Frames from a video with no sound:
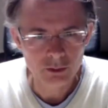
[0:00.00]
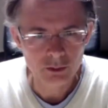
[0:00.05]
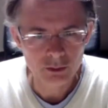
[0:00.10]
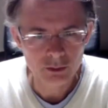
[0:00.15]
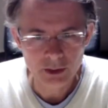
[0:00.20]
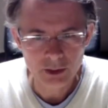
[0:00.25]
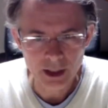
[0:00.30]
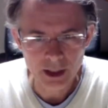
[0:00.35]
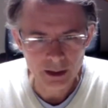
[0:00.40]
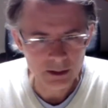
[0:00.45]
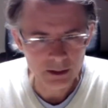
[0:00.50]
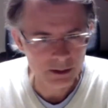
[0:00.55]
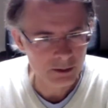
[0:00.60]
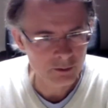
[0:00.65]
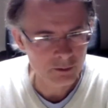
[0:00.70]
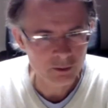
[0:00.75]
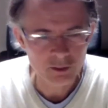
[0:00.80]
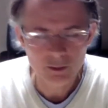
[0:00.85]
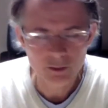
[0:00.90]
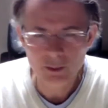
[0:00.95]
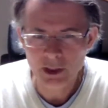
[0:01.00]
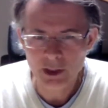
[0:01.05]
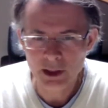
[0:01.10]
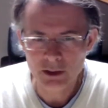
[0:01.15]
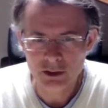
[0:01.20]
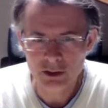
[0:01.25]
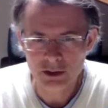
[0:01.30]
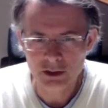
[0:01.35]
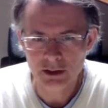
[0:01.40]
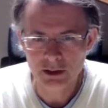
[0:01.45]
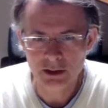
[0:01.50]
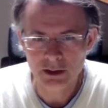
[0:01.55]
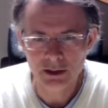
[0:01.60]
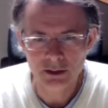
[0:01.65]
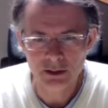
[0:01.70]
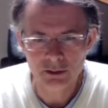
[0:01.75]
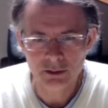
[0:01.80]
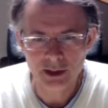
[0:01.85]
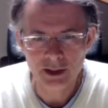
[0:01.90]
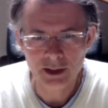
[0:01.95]
gather information in
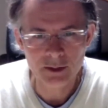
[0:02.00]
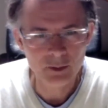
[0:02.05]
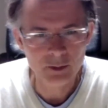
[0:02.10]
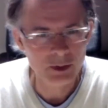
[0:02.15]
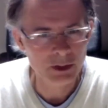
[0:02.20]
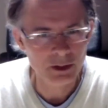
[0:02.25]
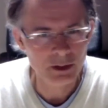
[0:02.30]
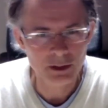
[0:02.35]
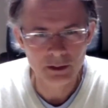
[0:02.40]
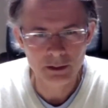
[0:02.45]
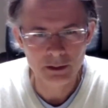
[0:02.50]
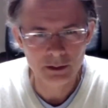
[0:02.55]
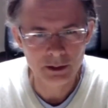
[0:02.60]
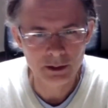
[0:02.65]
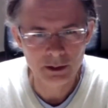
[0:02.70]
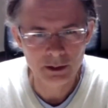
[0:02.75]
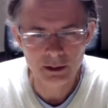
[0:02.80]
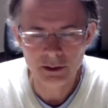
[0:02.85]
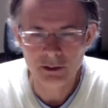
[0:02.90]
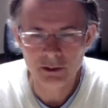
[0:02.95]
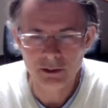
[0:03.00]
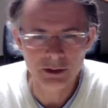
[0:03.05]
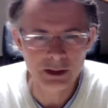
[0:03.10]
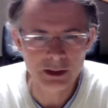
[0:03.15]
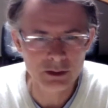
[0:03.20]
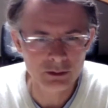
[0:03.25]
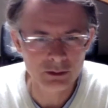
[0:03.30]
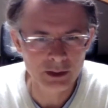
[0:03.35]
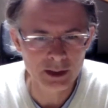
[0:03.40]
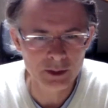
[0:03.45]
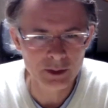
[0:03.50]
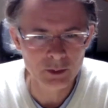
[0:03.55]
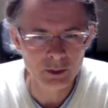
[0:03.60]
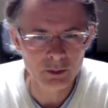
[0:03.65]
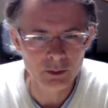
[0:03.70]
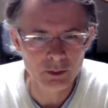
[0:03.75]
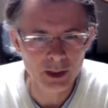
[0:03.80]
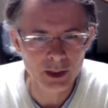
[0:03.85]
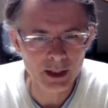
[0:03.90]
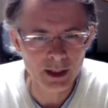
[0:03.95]
an incredible
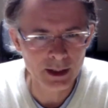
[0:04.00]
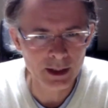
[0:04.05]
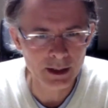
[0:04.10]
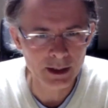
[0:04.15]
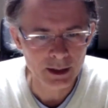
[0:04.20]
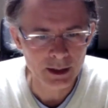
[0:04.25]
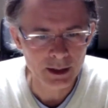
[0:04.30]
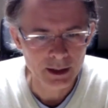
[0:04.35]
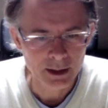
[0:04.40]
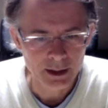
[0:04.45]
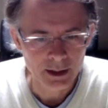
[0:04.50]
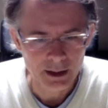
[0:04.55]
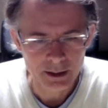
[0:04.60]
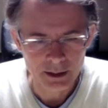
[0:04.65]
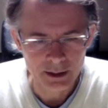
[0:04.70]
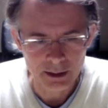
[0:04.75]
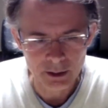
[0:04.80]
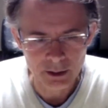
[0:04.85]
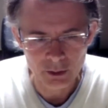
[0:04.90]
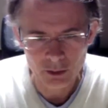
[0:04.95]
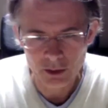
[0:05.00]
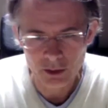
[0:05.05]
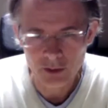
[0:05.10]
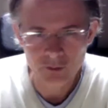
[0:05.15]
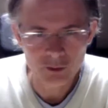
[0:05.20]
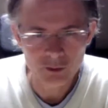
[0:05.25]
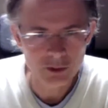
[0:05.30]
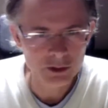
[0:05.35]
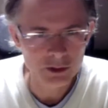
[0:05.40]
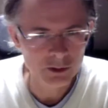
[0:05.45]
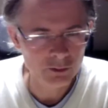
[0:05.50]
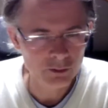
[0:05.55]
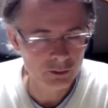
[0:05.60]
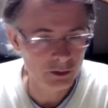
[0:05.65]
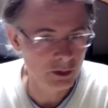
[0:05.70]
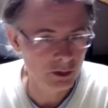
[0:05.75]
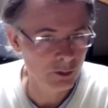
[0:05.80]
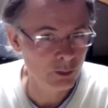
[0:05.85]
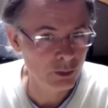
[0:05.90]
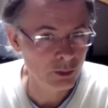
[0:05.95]
way, and they're looking for
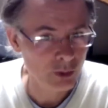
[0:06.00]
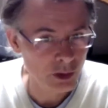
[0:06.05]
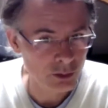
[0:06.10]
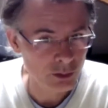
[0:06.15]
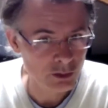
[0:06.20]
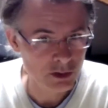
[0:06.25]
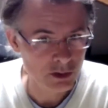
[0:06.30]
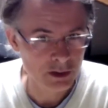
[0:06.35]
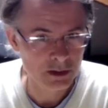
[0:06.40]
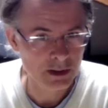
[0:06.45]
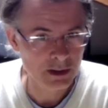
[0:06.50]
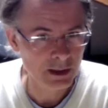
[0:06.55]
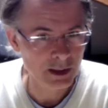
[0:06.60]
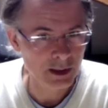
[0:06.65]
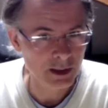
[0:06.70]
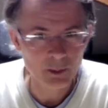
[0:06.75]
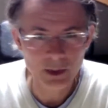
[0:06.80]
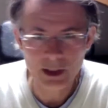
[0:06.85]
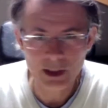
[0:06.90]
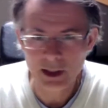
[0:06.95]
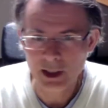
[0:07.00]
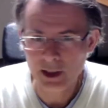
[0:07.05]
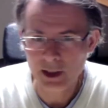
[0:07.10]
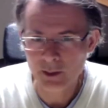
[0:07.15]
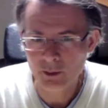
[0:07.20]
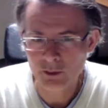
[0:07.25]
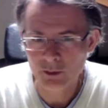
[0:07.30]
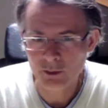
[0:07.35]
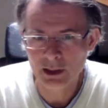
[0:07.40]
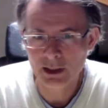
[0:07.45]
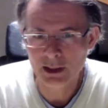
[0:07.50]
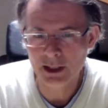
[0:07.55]
different approaches, and they became really